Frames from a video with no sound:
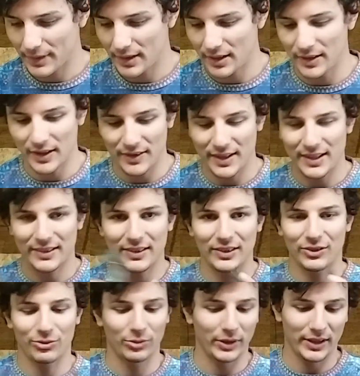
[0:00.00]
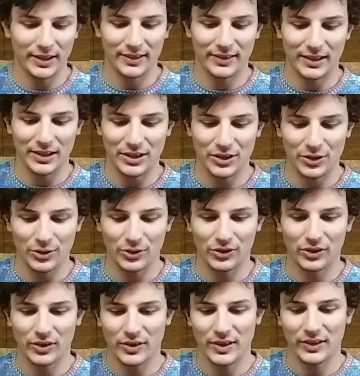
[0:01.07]
Then this is really easy to
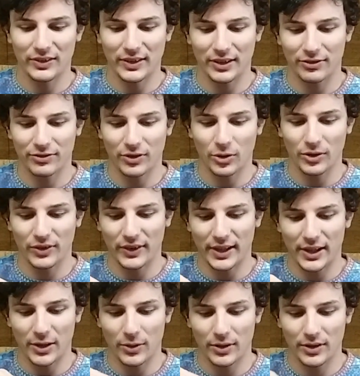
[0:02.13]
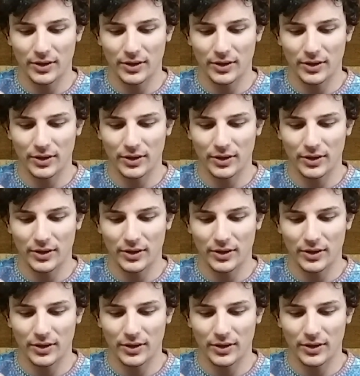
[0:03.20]
use. This thing folds out.